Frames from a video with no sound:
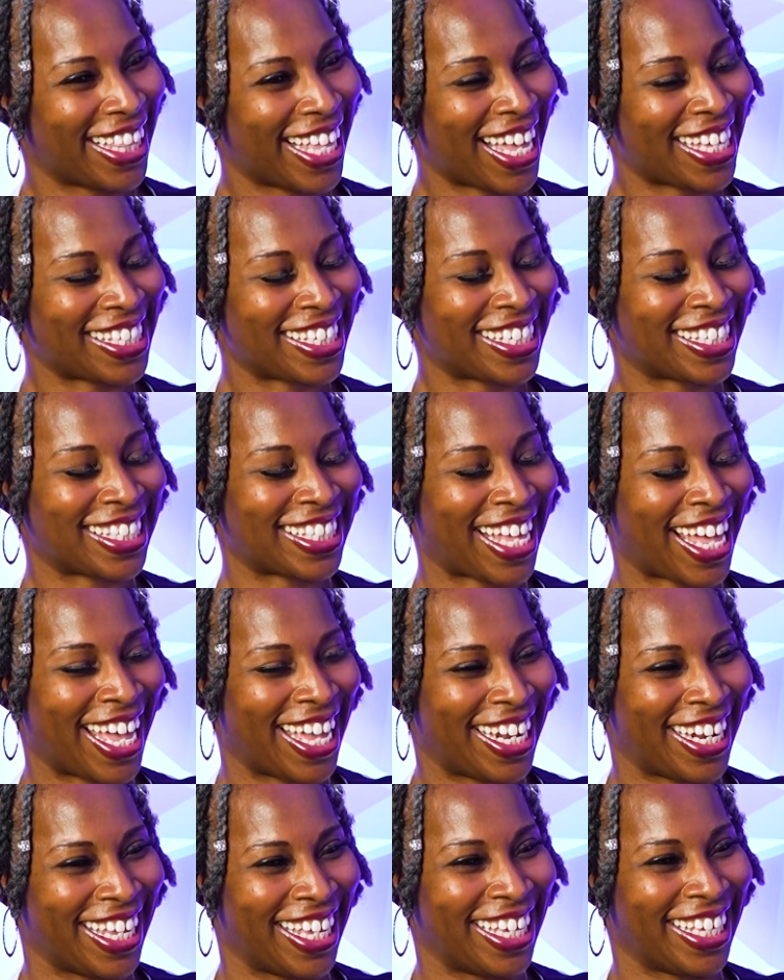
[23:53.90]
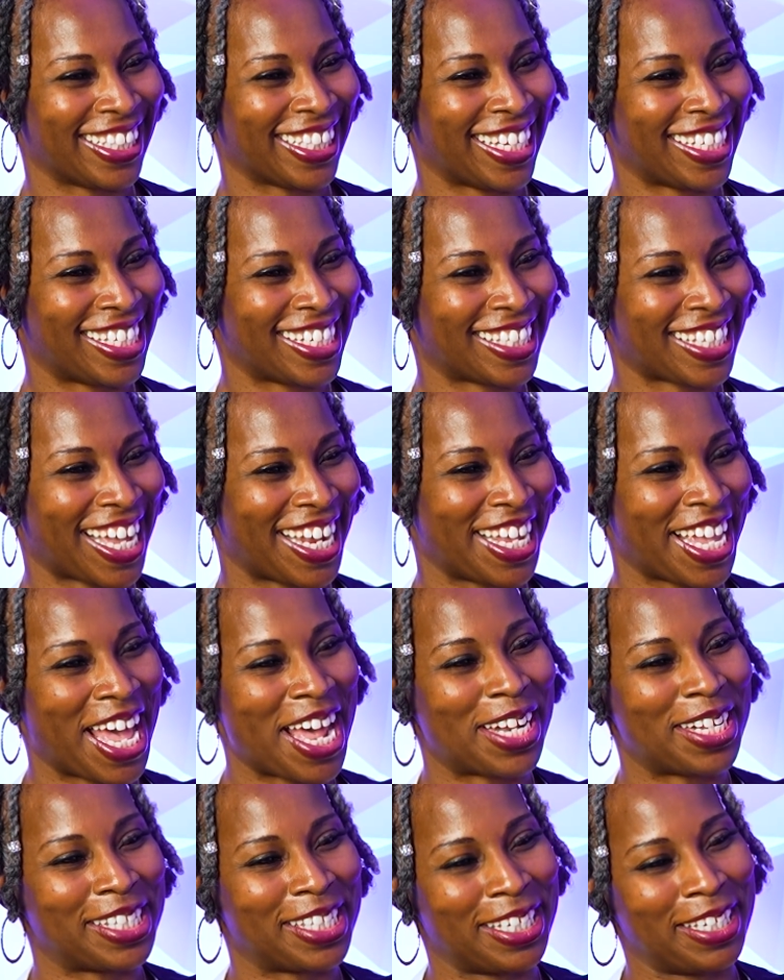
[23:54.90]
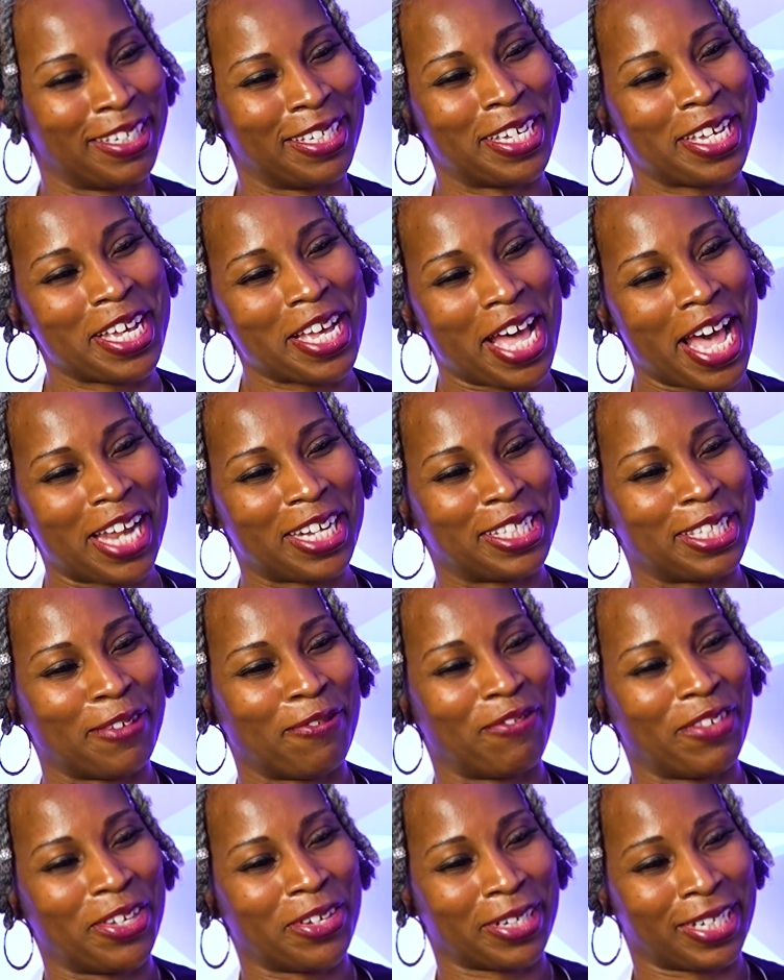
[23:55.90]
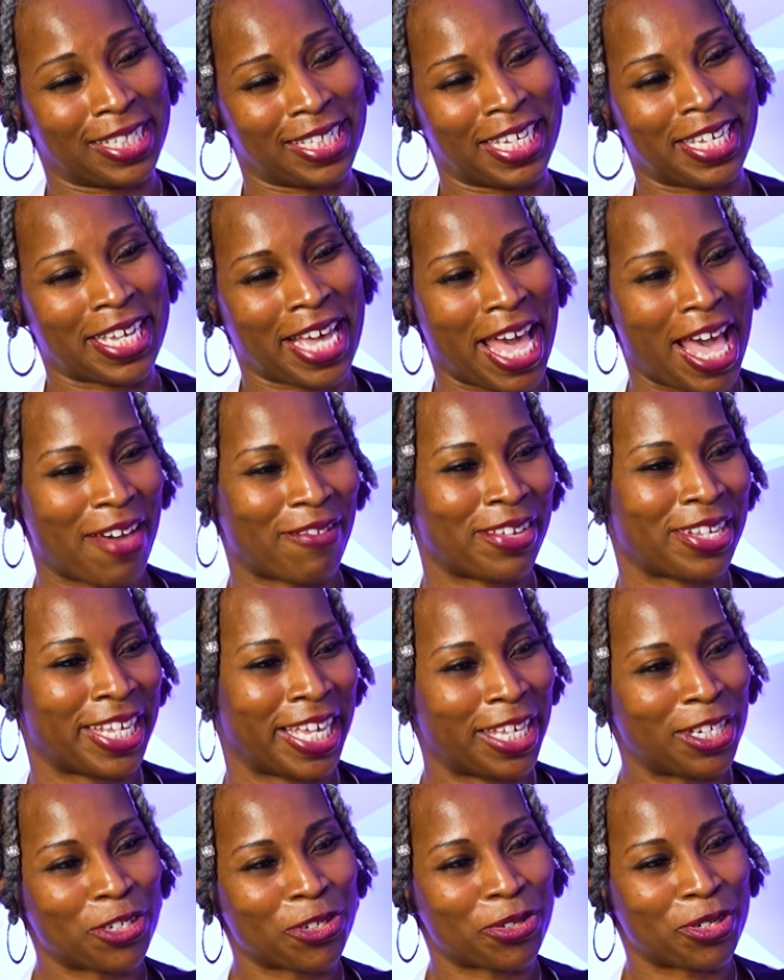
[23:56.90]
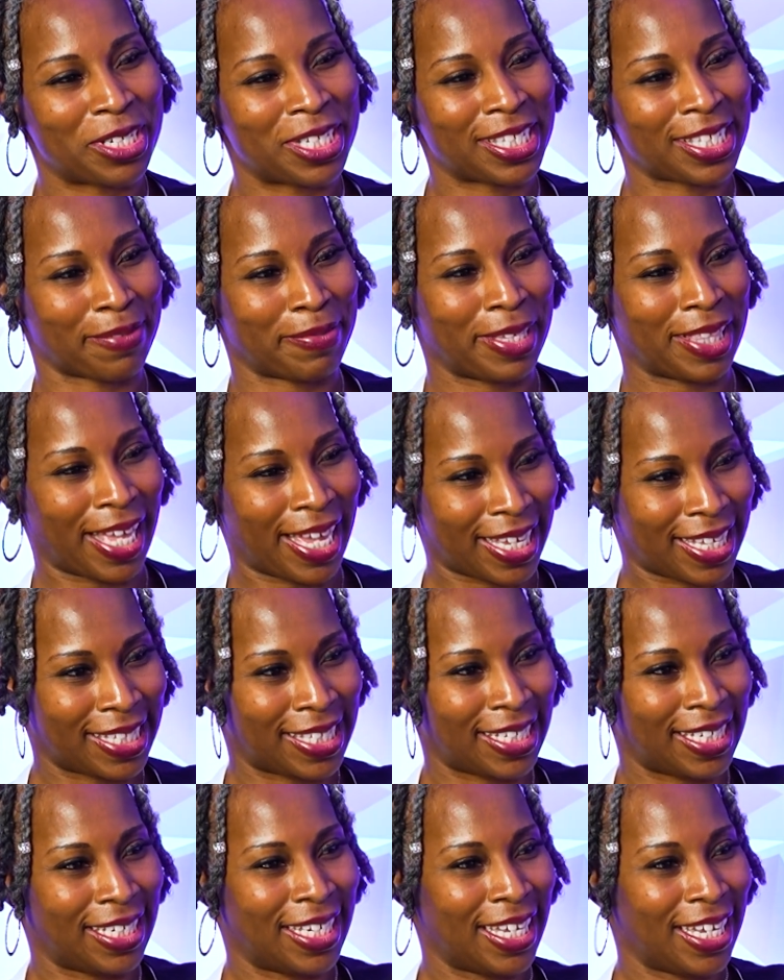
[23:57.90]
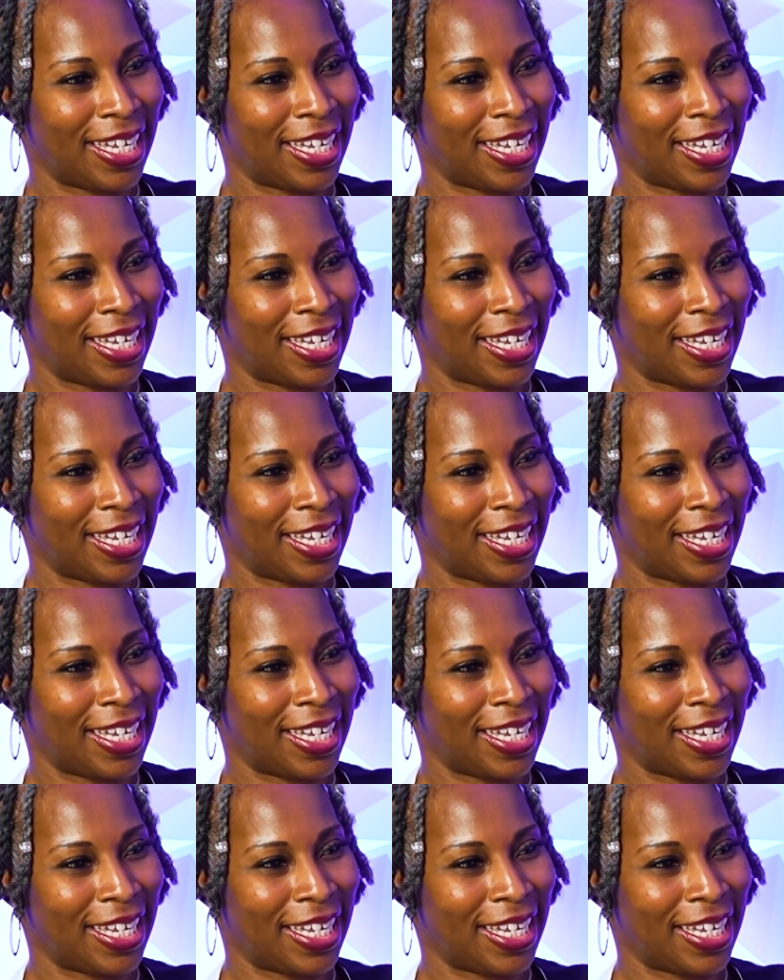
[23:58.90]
That's exciting. How does he feel? Does he have an interest? I mean, like, is he?